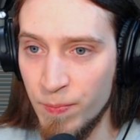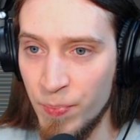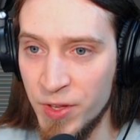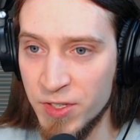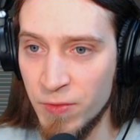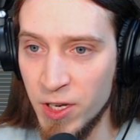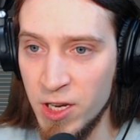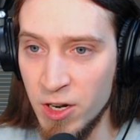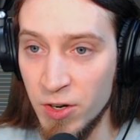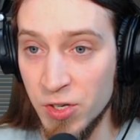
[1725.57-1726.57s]
this thing
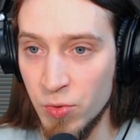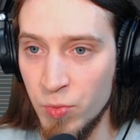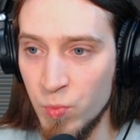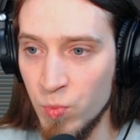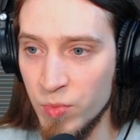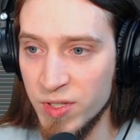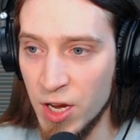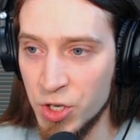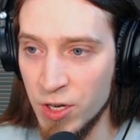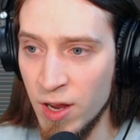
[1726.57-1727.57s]
here, so
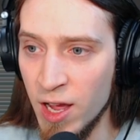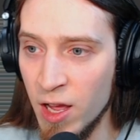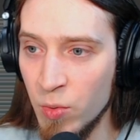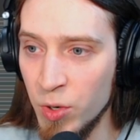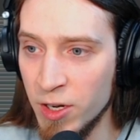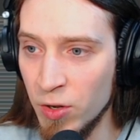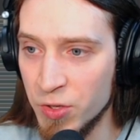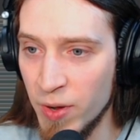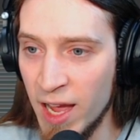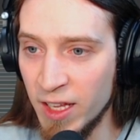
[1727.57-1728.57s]
session. We can
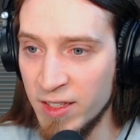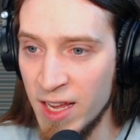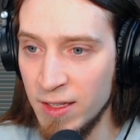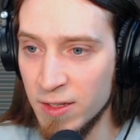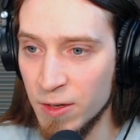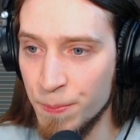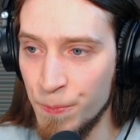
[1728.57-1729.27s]
also add a date,